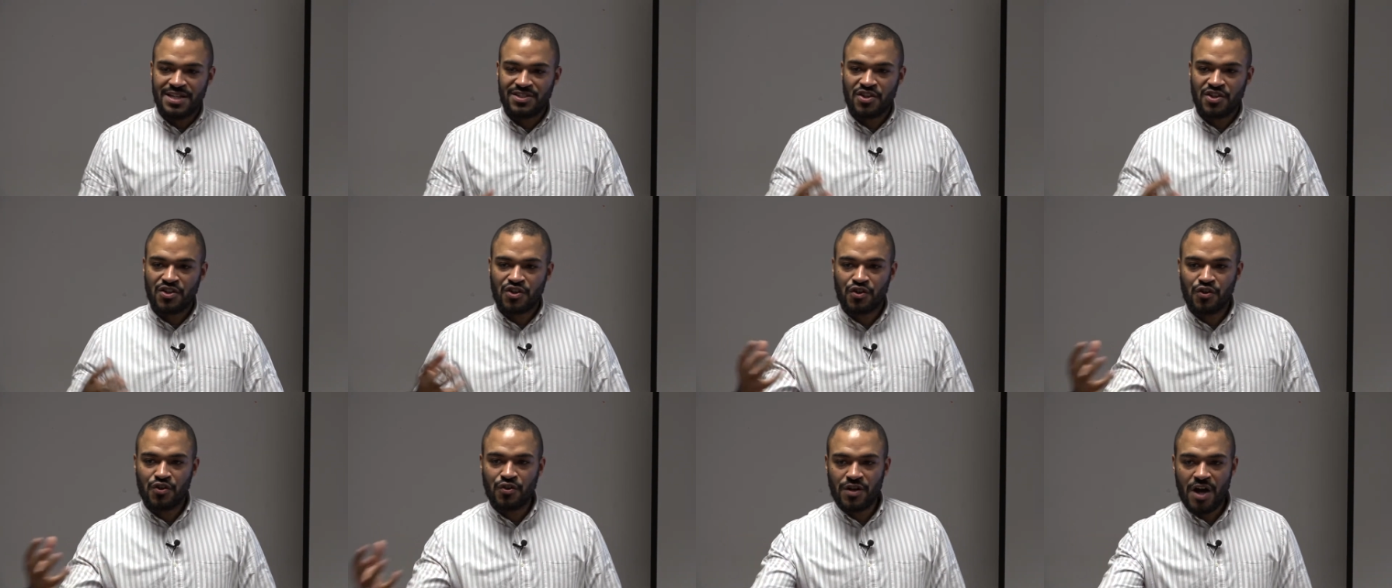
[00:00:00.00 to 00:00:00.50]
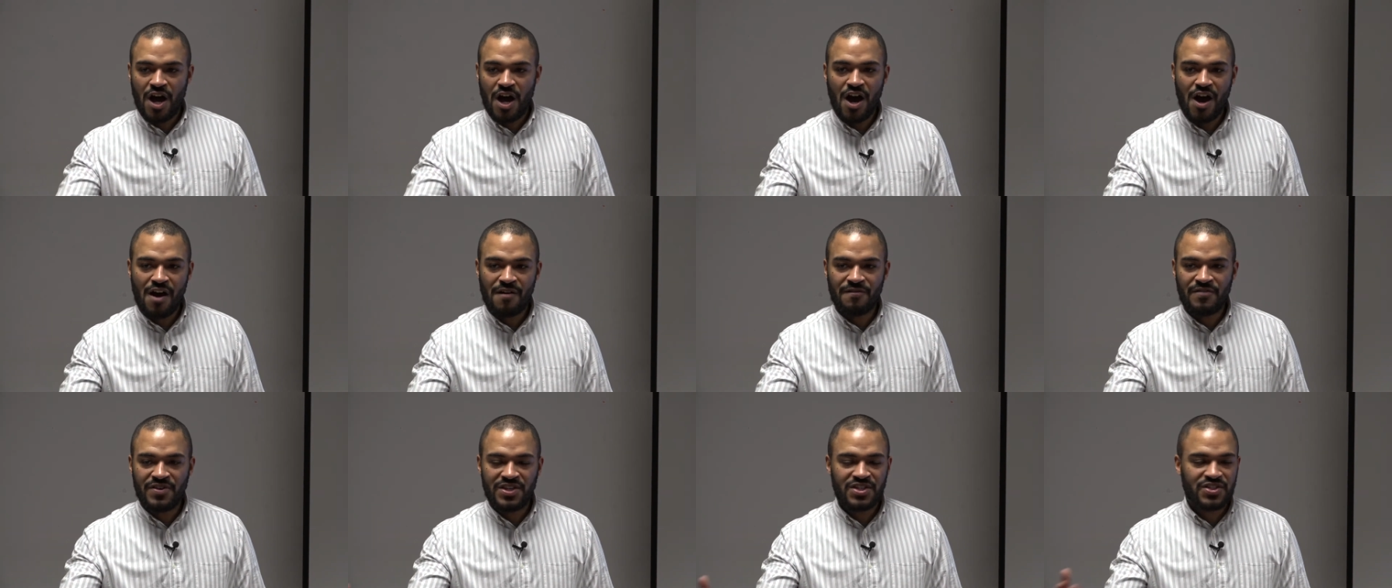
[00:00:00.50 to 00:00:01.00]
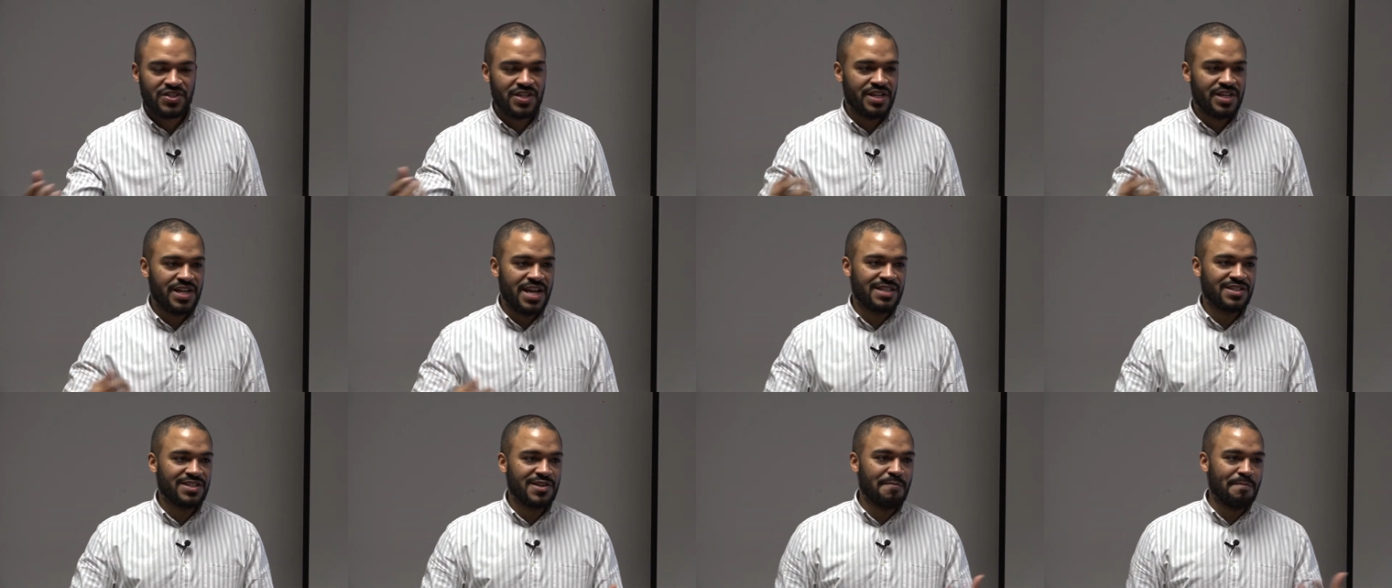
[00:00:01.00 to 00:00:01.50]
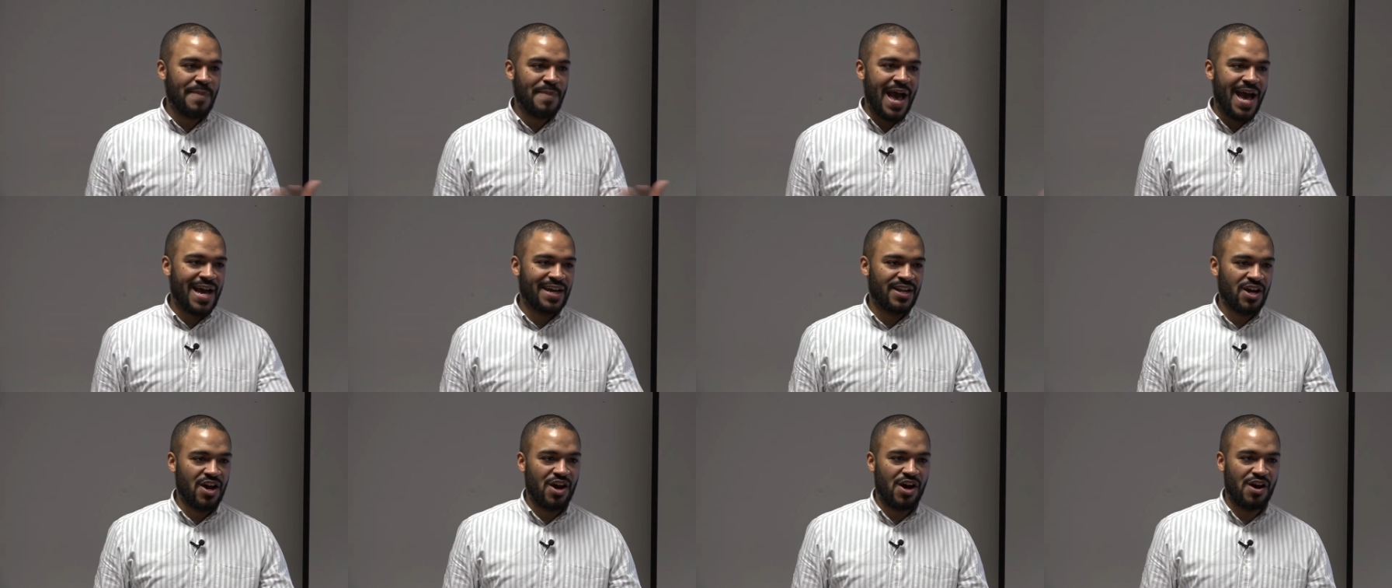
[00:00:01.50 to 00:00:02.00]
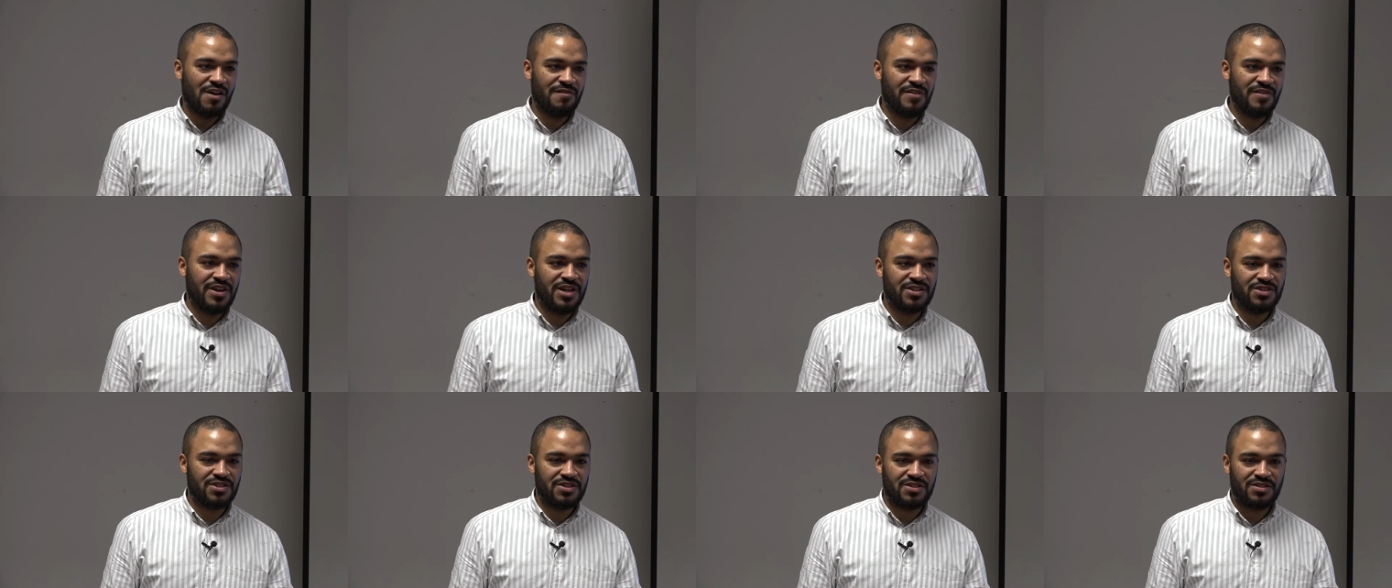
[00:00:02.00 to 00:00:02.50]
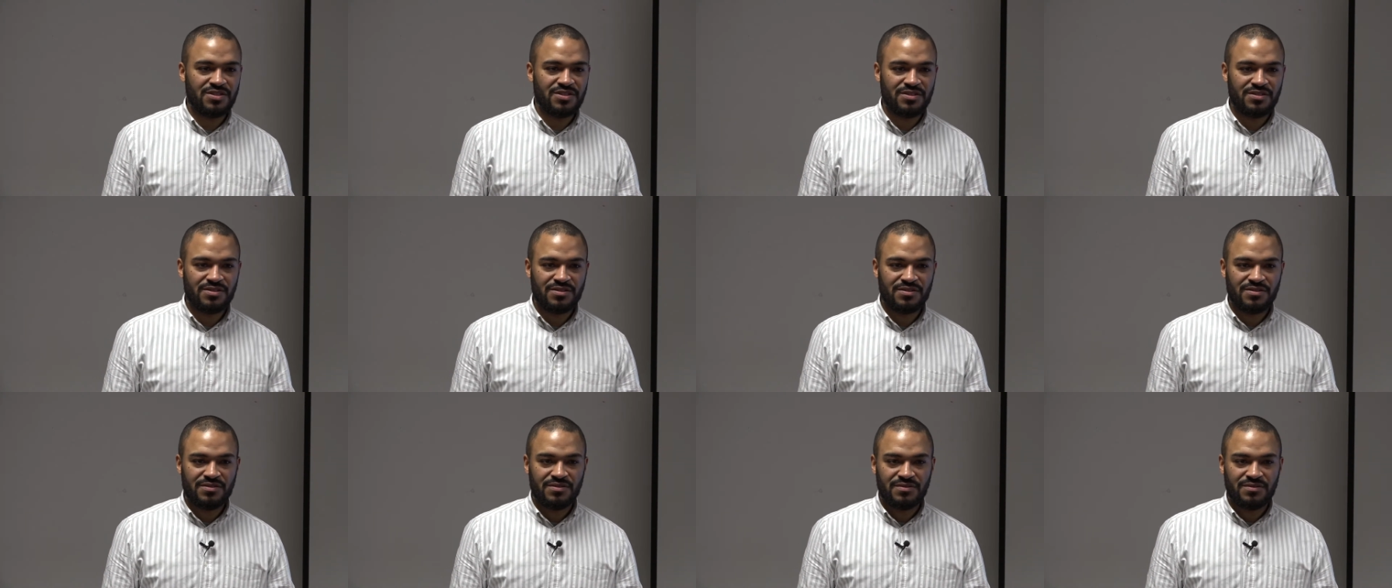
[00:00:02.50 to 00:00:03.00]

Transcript: There's a good harvest and there's a bad harvest.